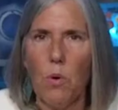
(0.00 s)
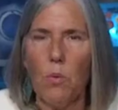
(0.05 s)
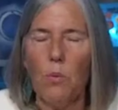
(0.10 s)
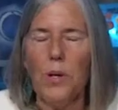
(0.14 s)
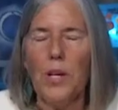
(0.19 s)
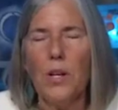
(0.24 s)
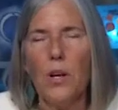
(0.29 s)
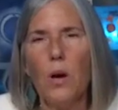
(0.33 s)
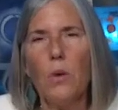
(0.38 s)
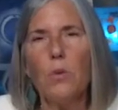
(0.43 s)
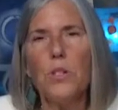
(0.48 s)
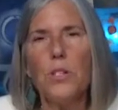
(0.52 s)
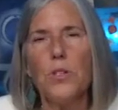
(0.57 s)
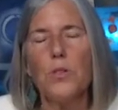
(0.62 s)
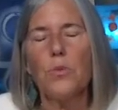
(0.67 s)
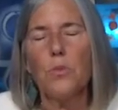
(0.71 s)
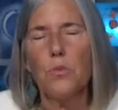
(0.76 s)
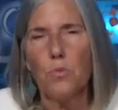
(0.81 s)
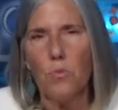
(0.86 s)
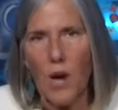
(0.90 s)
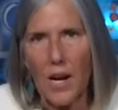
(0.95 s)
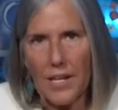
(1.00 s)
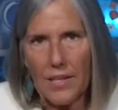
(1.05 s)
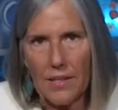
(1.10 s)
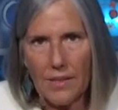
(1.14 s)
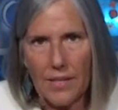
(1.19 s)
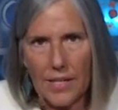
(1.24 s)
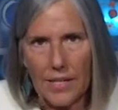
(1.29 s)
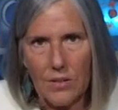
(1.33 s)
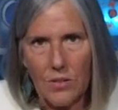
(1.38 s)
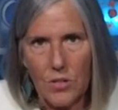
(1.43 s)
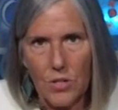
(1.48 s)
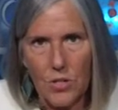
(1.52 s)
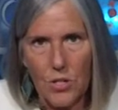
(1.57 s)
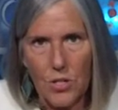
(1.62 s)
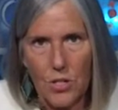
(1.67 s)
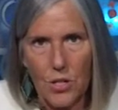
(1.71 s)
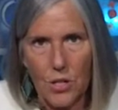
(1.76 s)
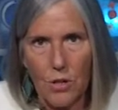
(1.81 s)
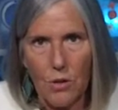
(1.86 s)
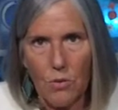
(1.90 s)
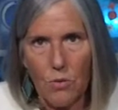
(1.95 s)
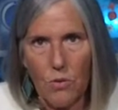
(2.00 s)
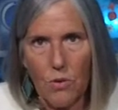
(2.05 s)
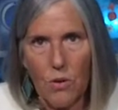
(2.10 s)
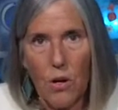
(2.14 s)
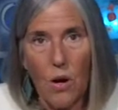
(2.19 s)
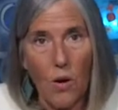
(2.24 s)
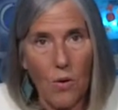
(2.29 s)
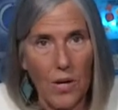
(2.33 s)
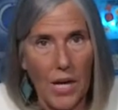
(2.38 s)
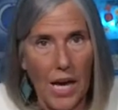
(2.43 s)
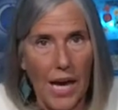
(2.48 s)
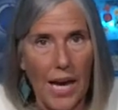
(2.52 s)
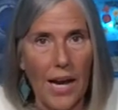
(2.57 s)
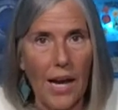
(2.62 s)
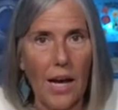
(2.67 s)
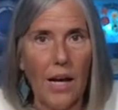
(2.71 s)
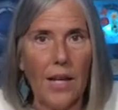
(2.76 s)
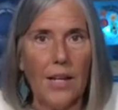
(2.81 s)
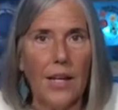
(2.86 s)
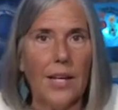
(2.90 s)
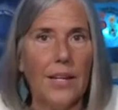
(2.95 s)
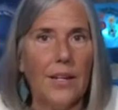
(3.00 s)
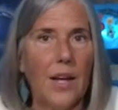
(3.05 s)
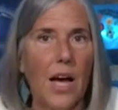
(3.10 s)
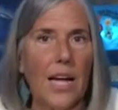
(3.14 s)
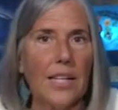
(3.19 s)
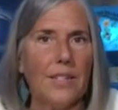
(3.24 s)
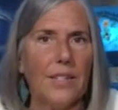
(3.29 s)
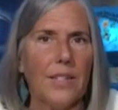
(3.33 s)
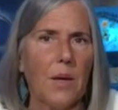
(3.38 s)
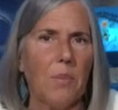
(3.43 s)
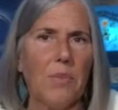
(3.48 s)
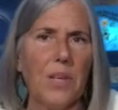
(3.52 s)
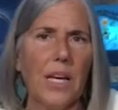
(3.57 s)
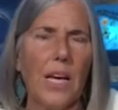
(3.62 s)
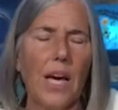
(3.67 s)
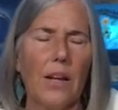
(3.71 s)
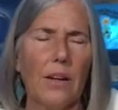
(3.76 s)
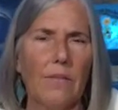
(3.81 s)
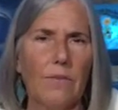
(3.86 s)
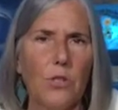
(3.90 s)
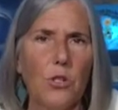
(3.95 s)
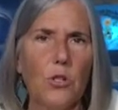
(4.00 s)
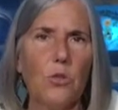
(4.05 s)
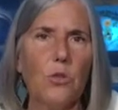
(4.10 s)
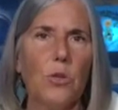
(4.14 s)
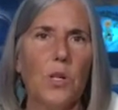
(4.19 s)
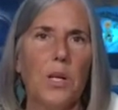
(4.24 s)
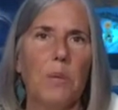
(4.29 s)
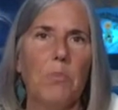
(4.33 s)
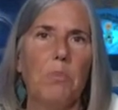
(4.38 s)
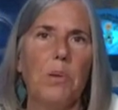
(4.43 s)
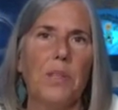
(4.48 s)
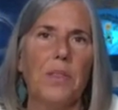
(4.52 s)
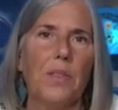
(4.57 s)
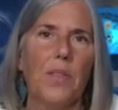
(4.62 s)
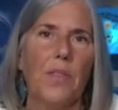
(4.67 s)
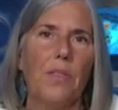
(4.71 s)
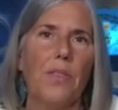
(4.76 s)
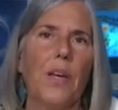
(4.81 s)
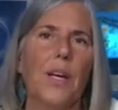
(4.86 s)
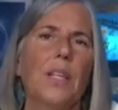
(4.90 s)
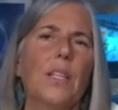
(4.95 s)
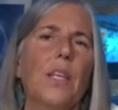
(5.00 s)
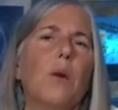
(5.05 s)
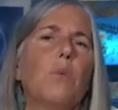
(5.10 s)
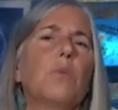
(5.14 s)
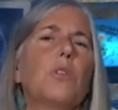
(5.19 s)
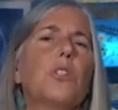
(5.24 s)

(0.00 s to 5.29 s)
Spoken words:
when we know it's the right thing to do, okay, not something out of duty, but the thing that